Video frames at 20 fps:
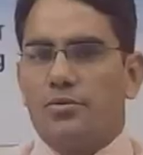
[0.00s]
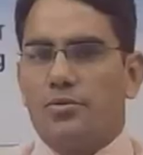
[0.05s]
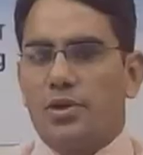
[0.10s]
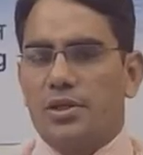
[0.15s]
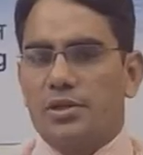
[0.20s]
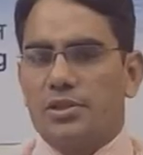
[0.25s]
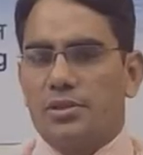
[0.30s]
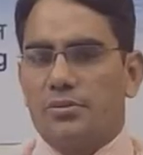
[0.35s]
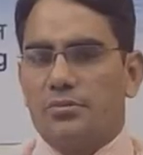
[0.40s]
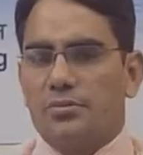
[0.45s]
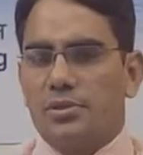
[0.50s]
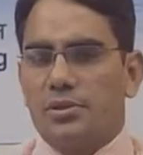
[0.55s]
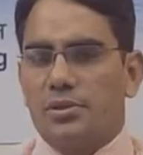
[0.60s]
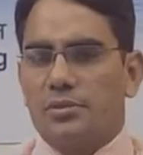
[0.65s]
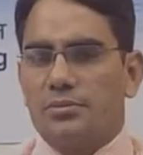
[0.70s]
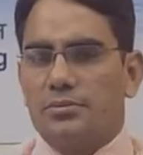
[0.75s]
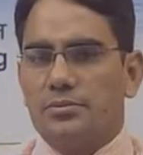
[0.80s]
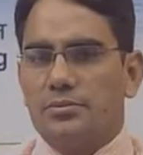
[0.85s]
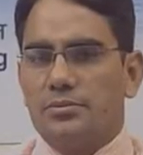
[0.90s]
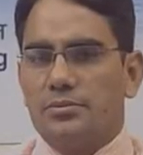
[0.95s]
For example,
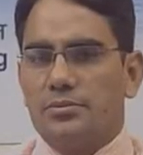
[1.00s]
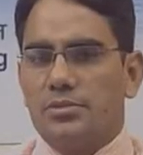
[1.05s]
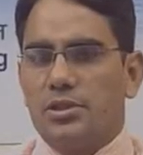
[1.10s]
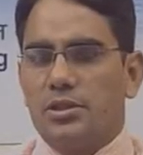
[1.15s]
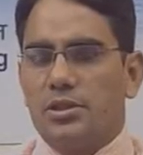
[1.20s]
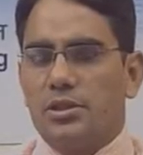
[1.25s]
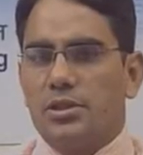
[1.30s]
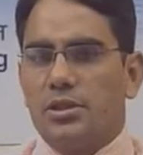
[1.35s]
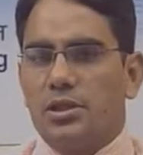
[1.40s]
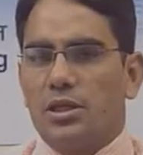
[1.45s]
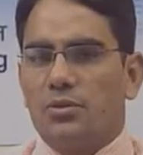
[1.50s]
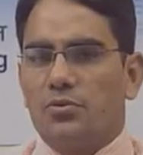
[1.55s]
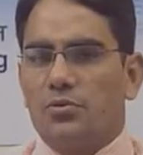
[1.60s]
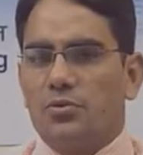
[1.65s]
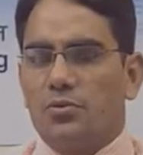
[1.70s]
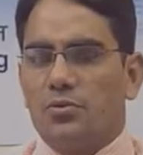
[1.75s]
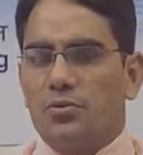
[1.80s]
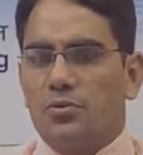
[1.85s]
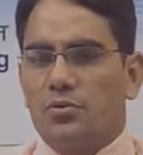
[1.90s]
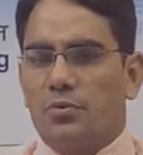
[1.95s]
if
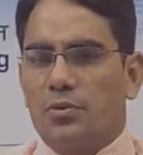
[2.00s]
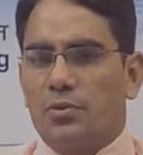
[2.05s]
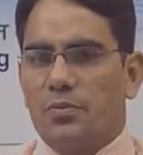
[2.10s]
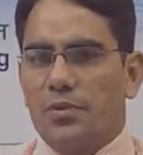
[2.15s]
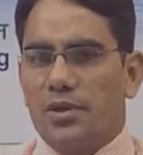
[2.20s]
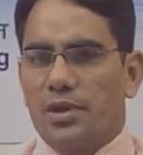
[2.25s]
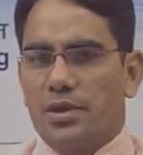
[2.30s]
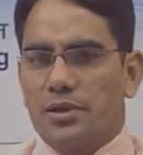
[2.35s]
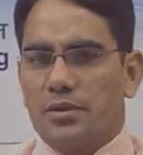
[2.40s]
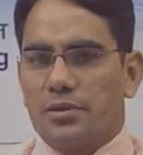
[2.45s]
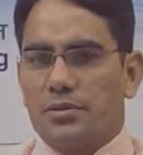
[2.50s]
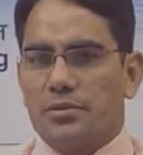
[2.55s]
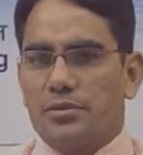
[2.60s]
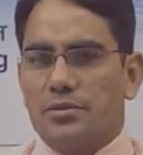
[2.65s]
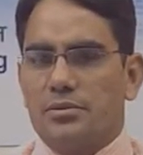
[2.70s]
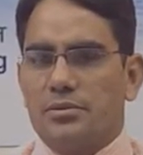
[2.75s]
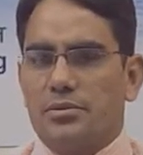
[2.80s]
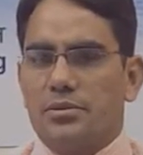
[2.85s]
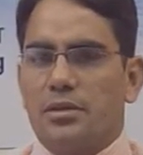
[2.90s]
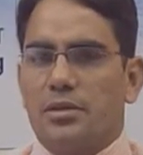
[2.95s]
you prepare
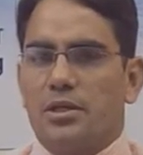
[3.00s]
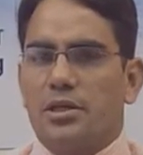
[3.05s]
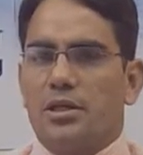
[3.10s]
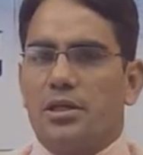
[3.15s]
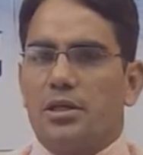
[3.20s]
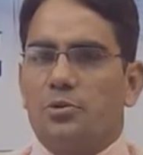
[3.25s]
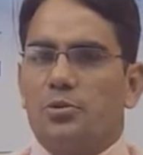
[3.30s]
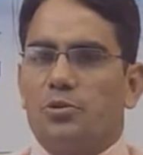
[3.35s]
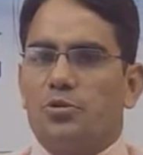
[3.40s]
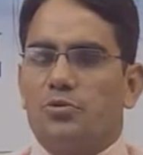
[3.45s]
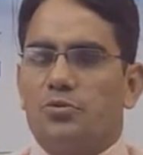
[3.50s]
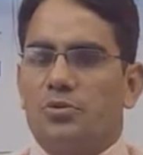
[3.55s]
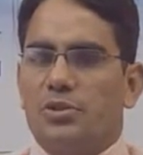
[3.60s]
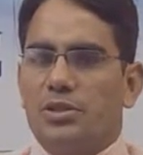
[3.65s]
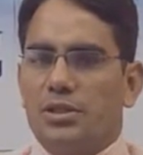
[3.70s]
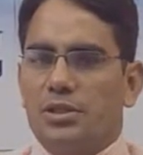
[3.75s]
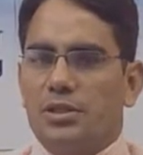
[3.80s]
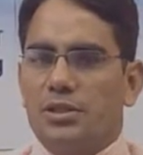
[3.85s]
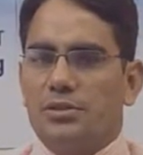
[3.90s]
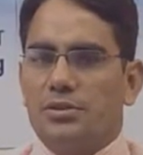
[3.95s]
a cup of
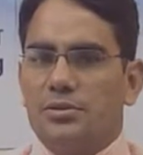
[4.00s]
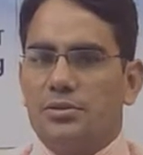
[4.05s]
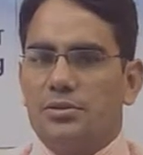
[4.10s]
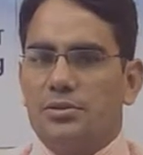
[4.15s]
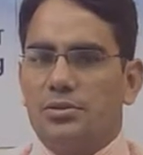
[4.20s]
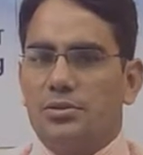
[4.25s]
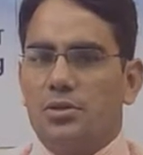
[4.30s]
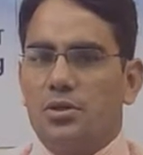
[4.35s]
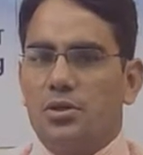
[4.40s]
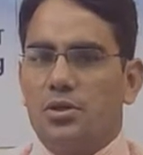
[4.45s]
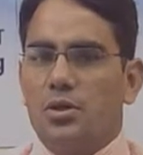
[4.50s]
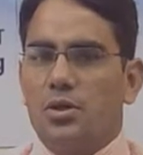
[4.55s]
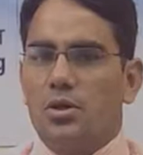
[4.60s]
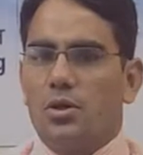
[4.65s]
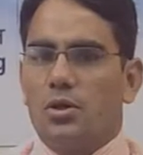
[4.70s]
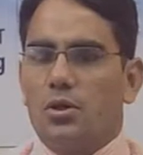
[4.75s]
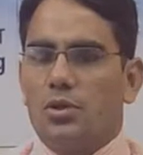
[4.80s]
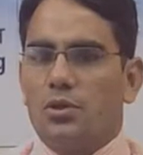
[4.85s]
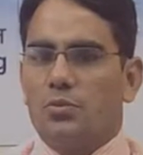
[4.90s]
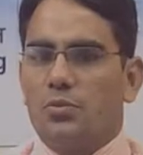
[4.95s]
tea
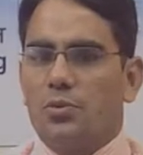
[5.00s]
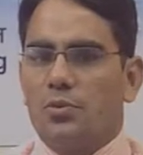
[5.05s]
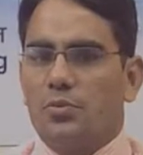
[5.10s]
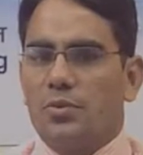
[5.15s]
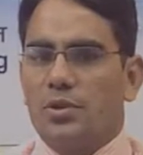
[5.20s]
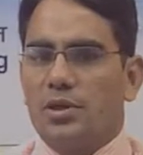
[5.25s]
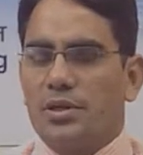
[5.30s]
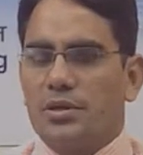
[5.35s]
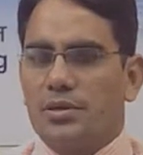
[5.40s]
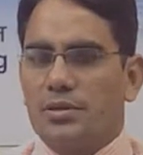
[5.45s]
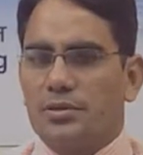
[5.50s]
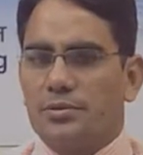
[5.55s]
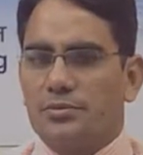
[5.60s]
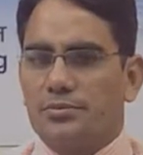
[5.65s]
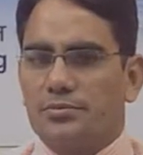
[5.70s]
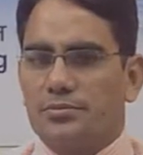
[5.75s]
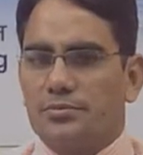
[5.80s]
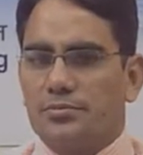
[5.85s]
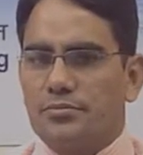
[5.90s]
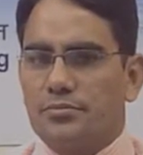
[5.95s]
or you prepare
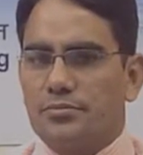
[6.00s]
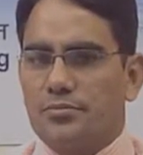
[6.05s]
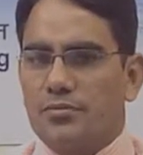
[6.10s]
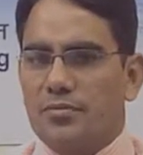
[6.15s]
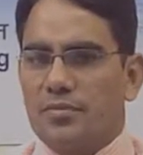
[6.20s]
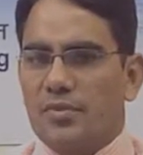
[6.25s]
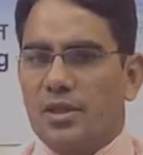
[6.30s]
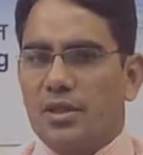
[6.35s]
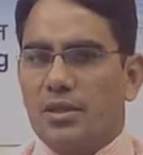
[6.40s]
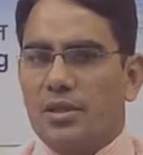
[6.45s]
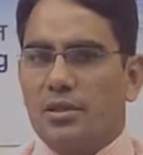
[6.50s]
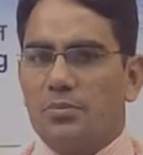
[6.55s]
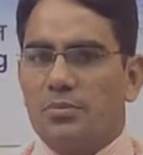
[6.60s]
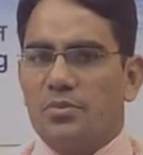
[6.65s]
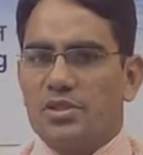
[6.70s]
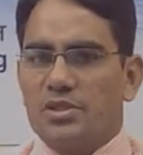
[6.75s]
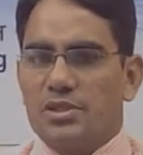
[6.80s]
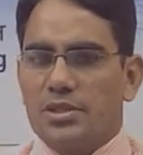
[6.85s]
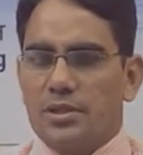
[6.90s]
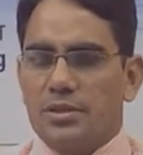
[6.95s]
a
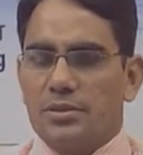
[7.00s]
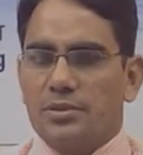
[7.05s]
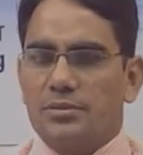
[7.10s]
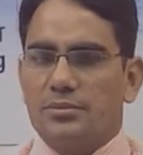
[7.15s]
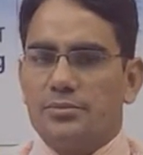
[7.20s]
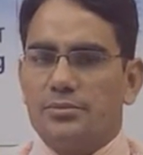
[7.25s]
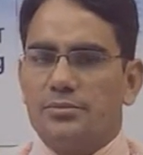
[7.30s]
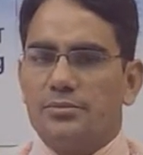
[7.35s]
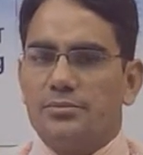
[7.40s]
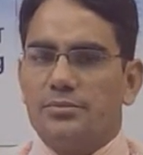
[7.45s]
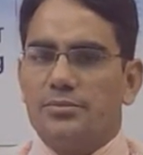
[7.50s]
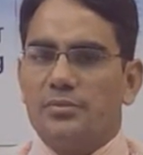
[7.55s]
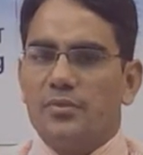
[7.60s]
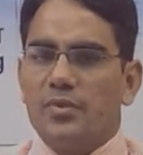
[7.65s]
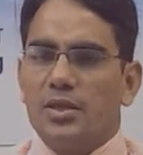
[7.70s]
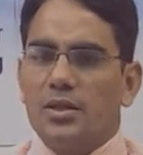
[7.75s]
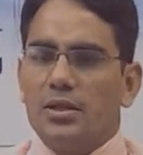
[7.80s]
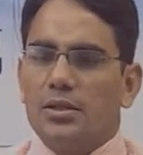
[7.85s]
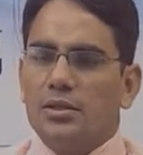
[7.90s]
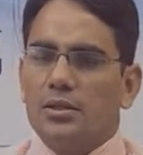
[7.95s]
pizza,
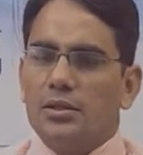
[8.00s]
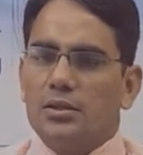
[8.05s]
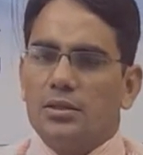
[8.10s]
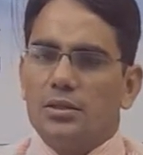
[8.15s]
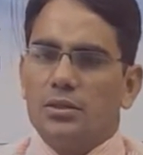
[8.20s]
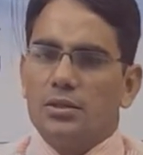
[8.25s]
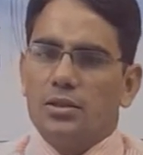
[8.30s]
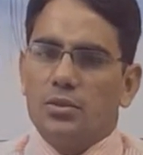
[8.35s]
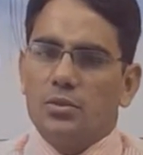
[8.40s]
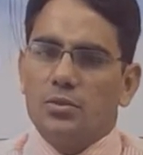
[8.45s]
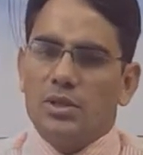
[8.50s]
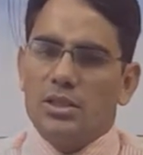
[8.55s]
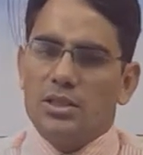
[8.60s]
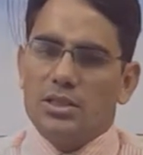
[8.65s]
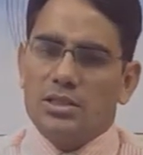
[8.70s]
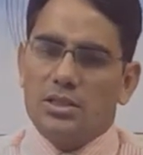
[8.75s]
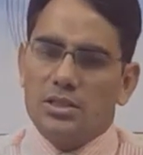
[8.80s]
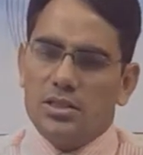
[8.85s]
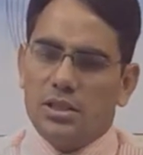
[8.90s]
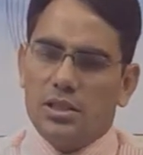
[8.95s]
you can
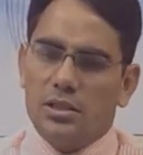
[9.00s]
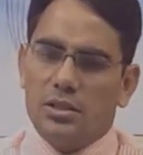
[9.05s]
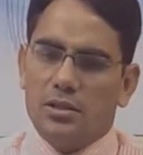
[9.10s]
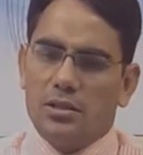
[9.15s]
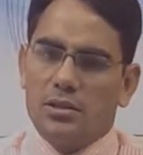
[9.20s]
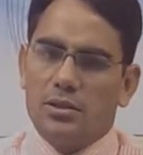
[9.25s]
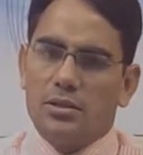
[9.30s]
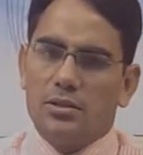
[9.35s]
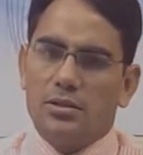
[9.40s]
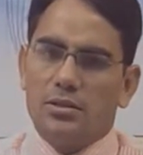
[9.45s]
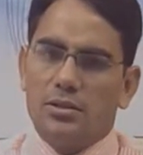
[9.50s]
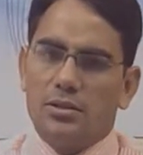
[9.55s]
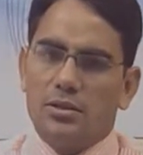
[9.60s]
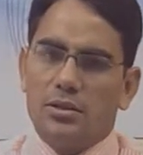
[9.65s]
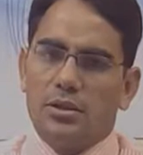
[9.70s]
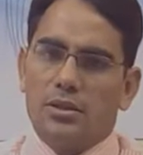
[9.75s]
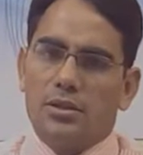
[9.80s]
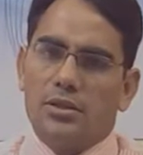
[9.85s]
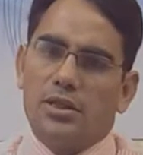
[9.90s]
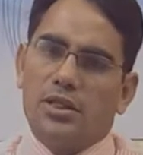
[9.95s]
see
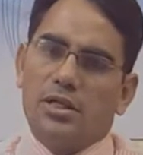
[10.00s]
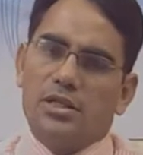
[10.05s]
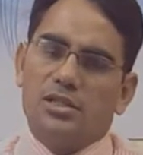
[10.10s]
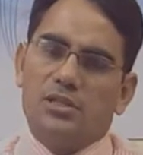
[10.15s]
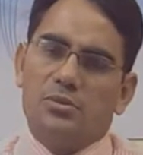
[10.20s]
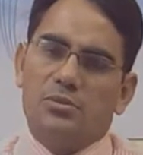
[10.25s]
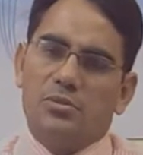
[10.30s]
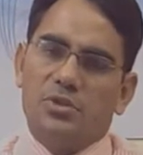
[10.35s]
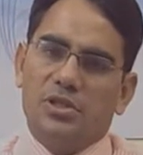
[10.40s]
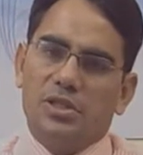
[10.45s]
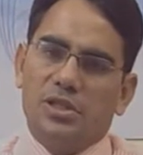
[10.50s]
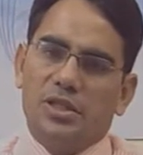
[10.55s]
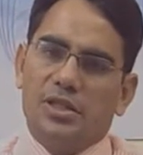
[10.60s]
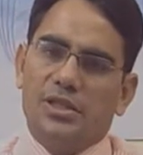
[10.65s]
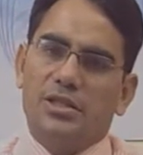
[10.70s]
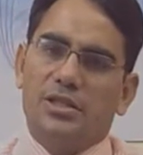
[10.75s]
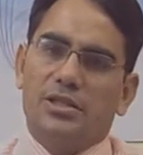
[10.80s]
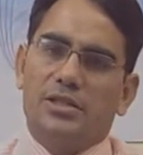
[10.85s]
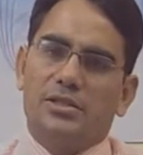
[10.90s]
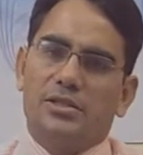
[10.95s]
there are some
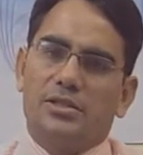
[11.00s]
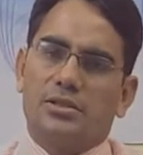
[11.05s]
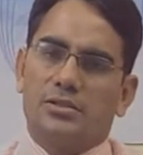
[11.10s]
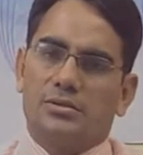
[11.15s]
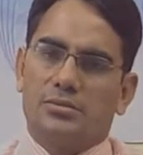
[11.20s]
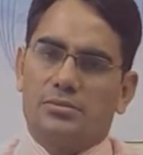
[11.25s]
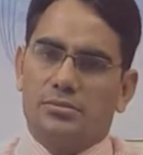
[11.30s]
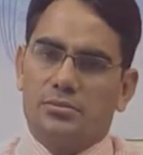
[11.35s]
ingredients,